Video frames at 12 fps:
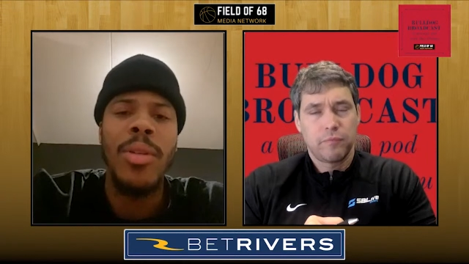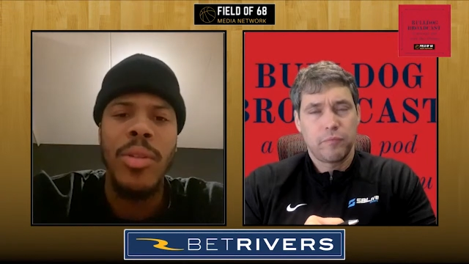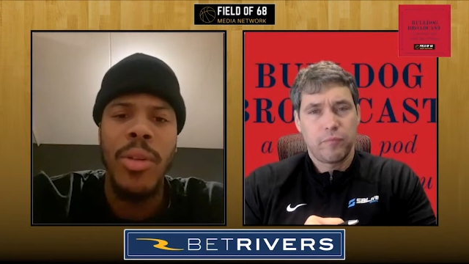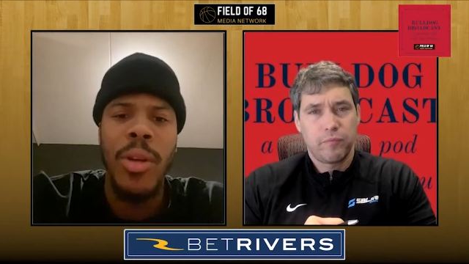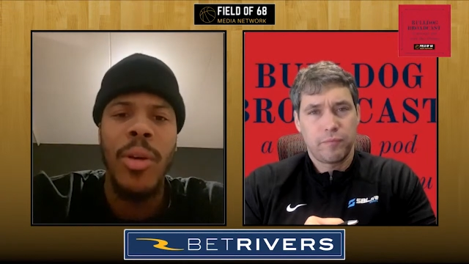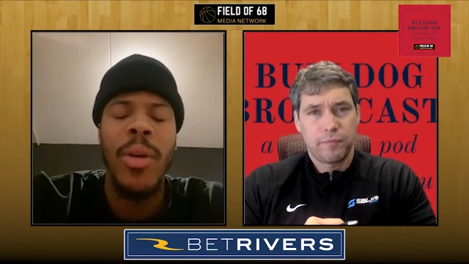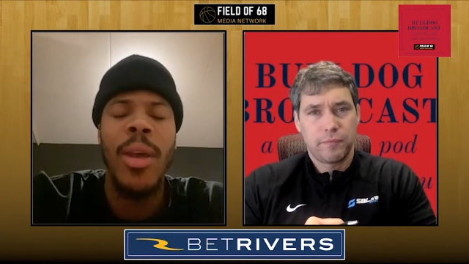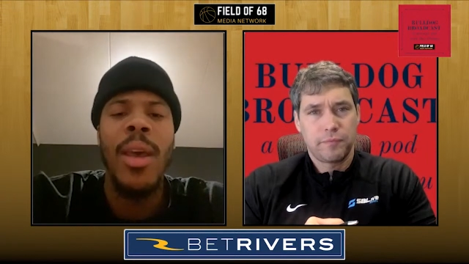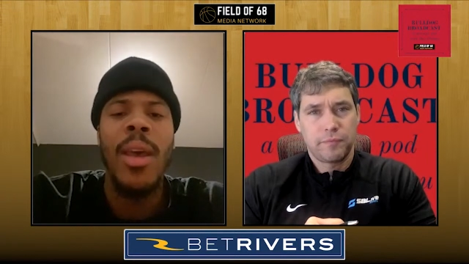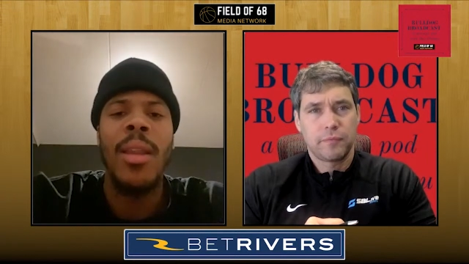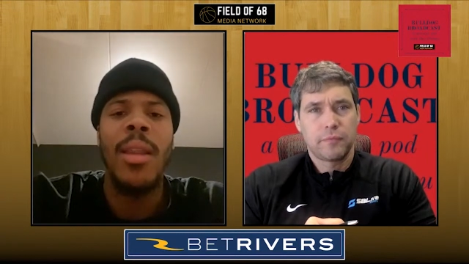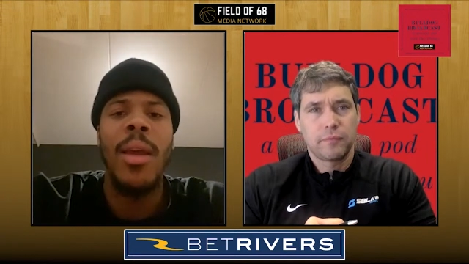Speaker 1: but, you know,
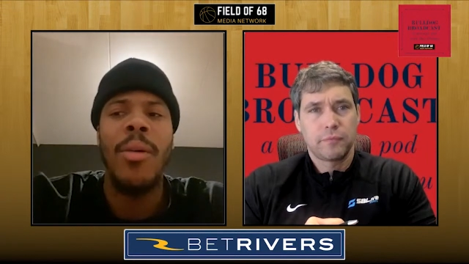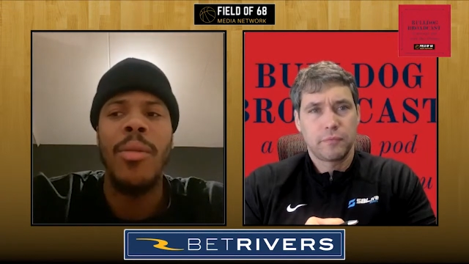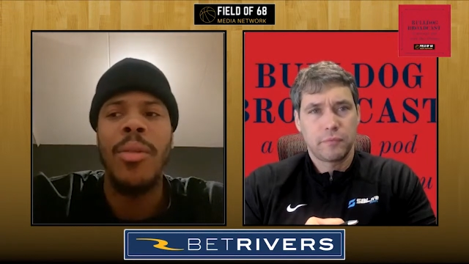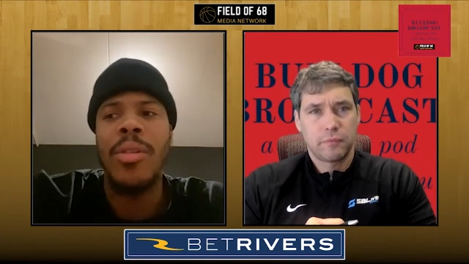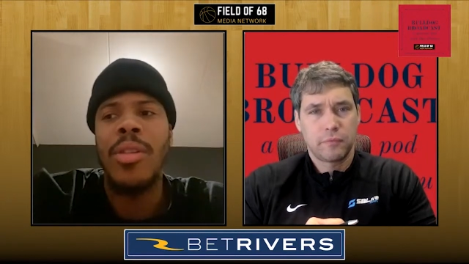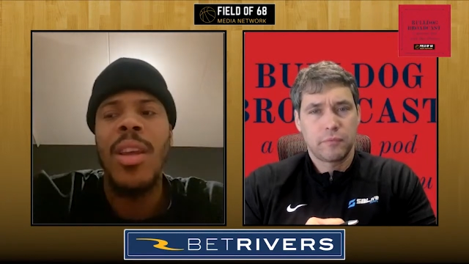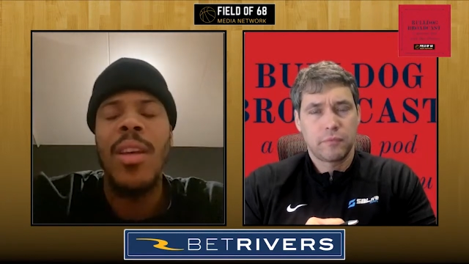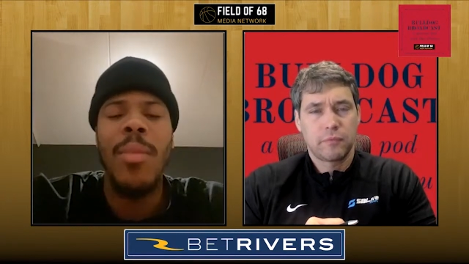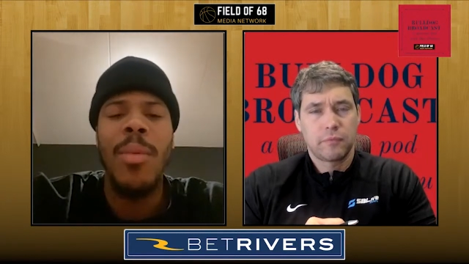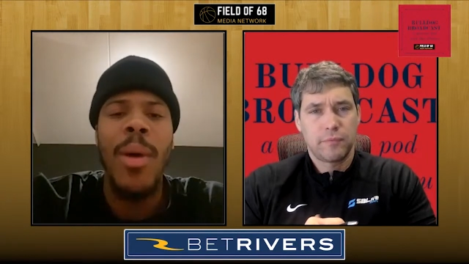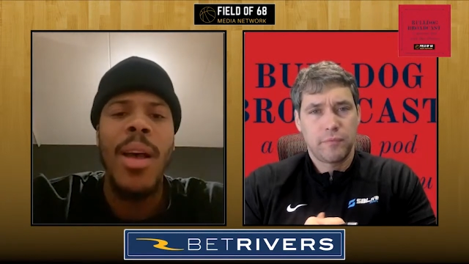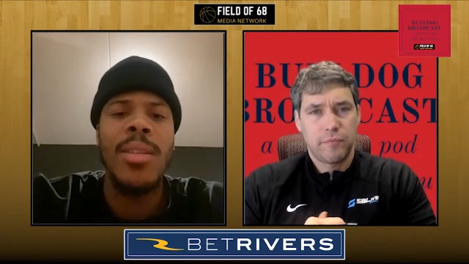they were just giving me
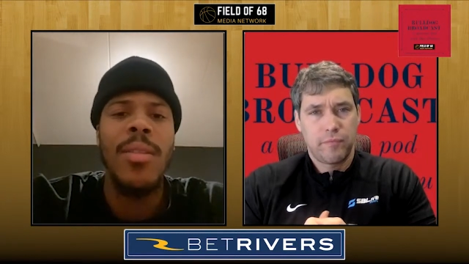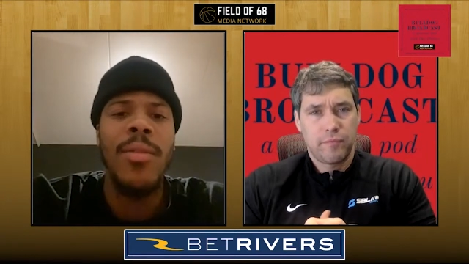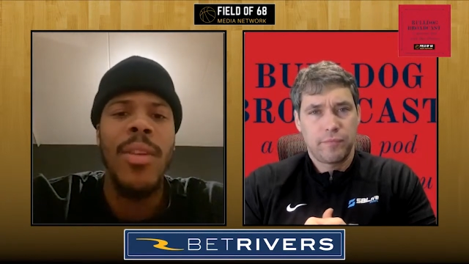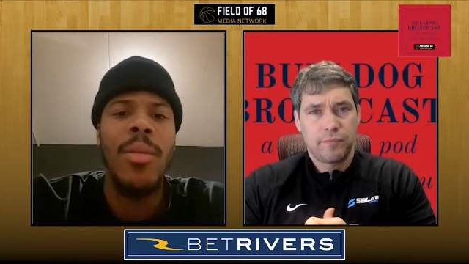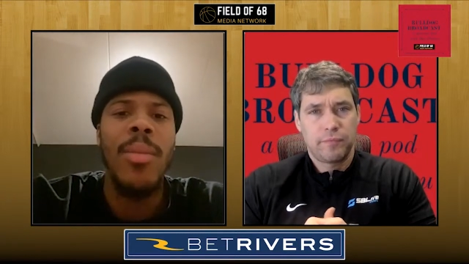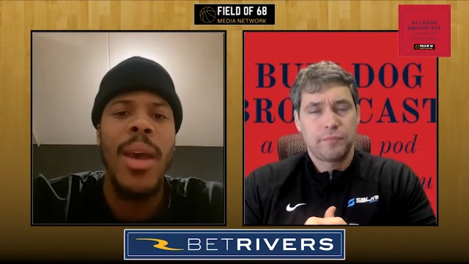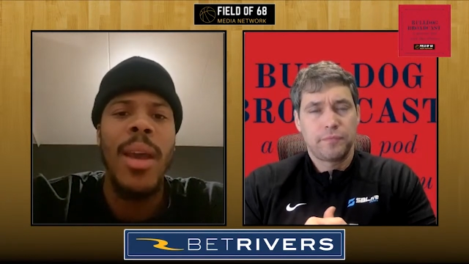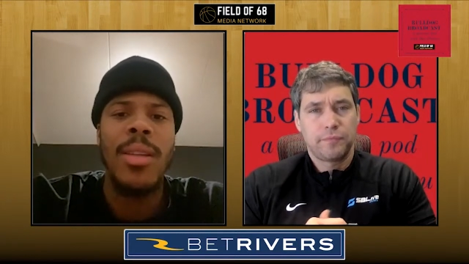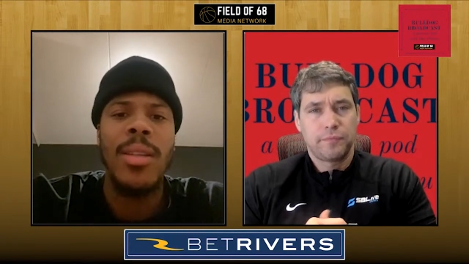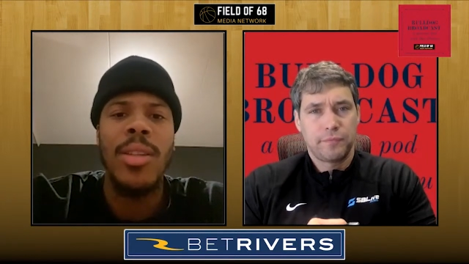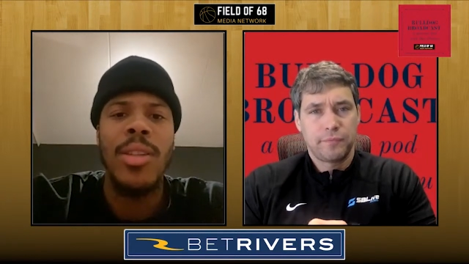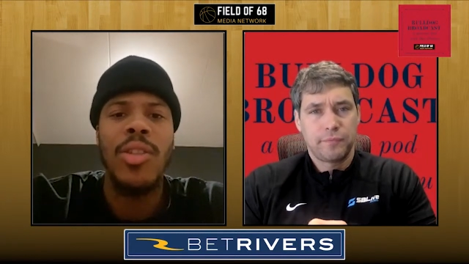positive feedback. It's
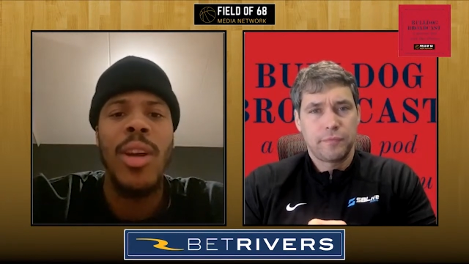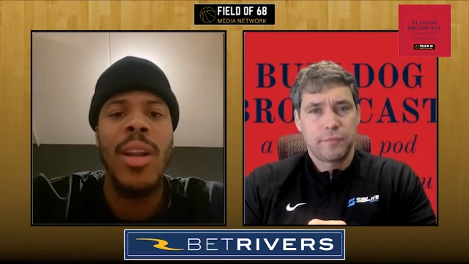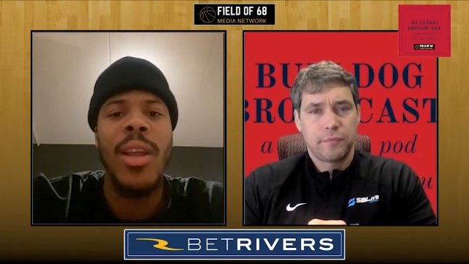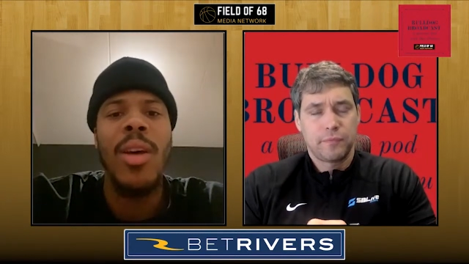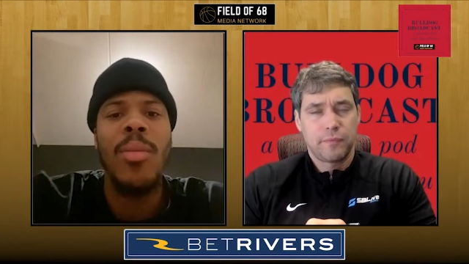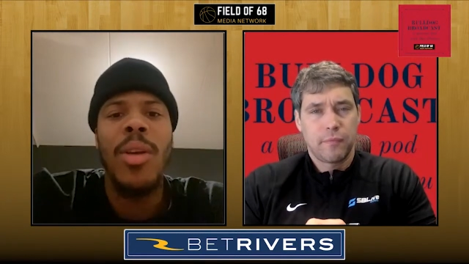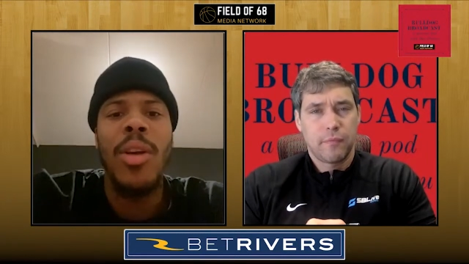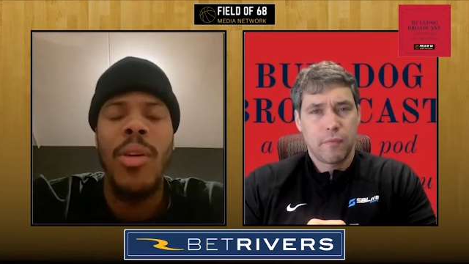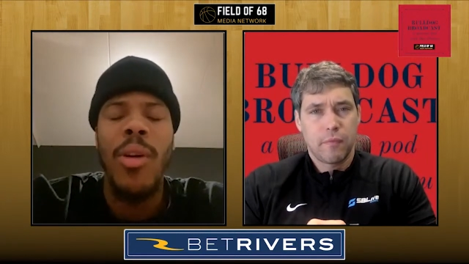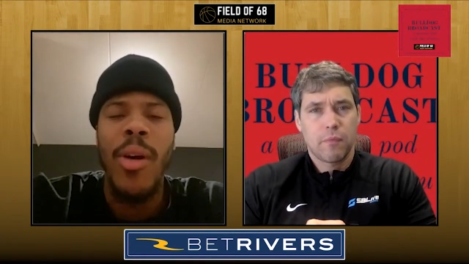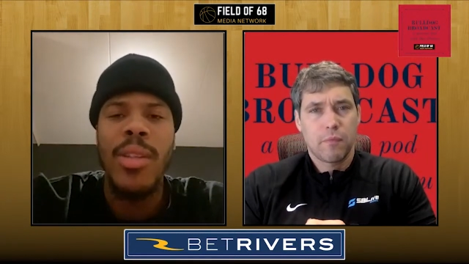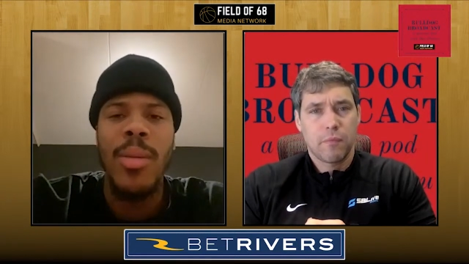just trying to help me
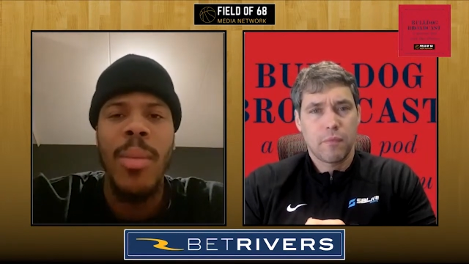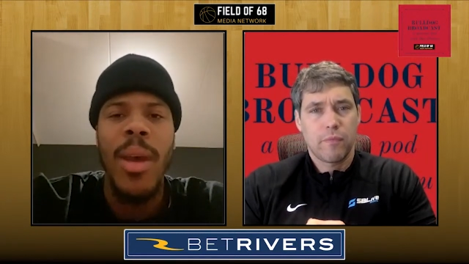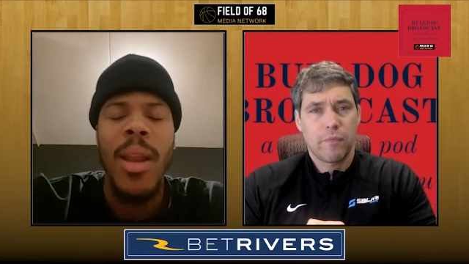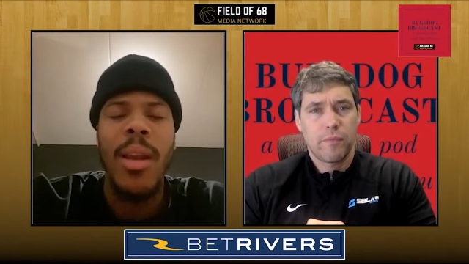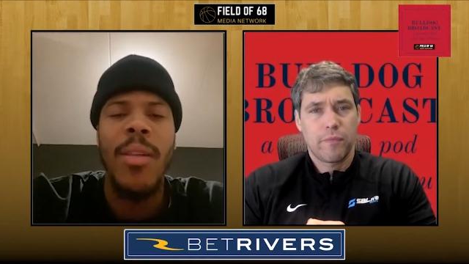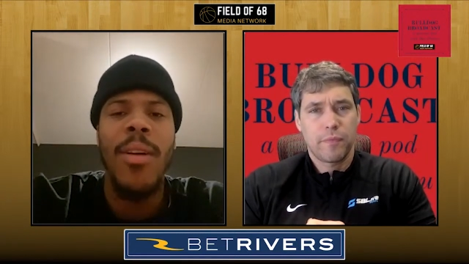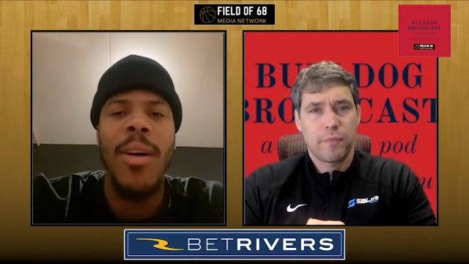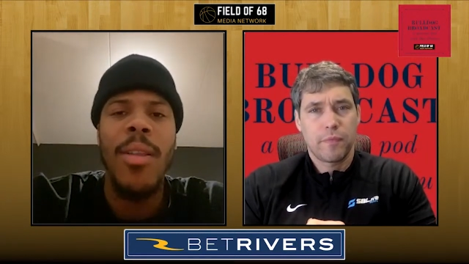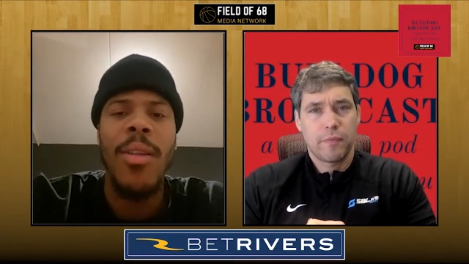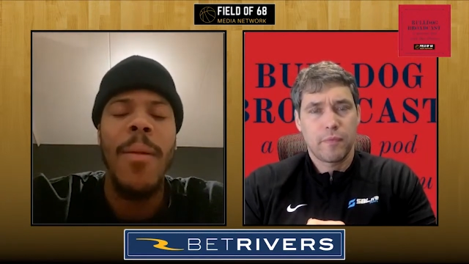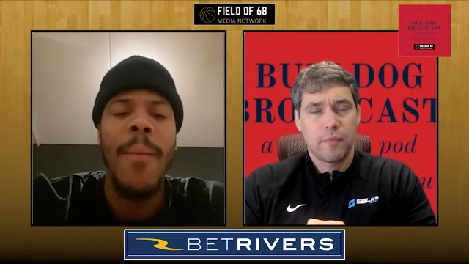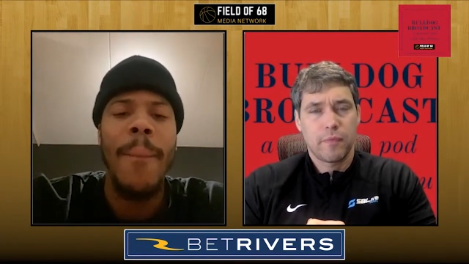grow as a man and a
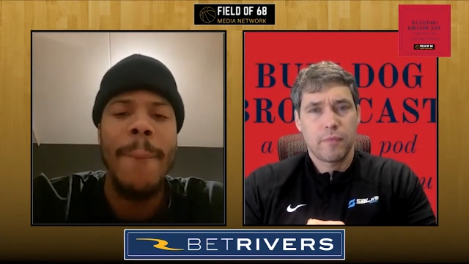father.